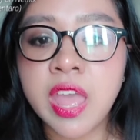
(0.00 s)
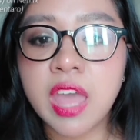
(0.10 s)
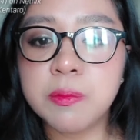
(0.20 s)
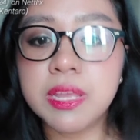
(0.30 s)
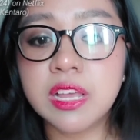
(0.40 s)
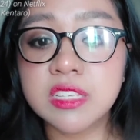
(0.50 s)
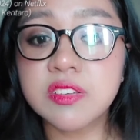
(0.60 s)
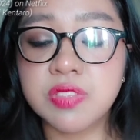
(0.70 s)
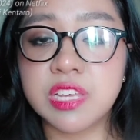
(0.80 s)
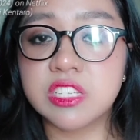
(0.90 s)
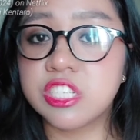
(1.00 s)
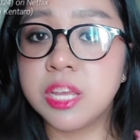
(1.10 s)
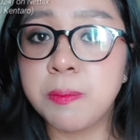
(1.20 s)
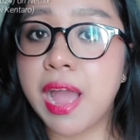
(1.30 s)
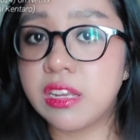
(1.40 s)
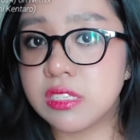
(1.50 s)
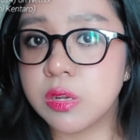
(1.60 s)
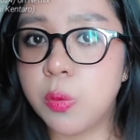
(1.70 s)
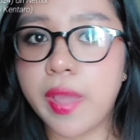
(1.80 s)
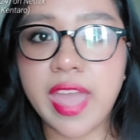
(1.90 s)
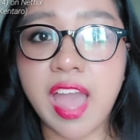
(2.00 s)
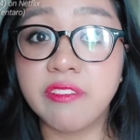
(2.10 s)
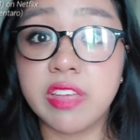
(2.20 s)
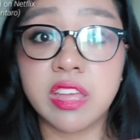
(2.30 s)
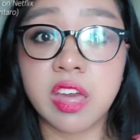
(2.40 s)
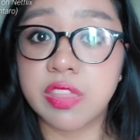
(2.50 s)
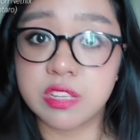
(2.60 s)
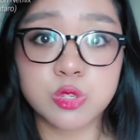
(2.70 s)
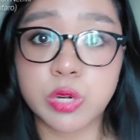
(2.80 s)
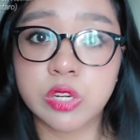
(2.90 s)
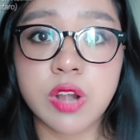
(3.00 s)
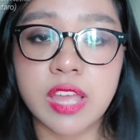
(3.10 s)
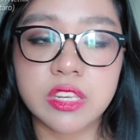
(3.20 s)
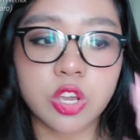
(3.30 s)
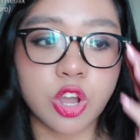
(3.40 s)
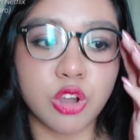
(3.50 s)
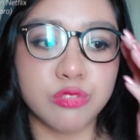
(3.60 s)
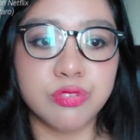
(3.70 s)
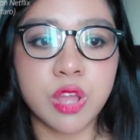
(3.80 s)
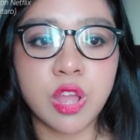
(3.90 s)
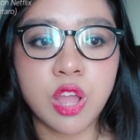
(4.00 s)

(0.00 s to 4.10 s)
And because of this, she passed away having this regret of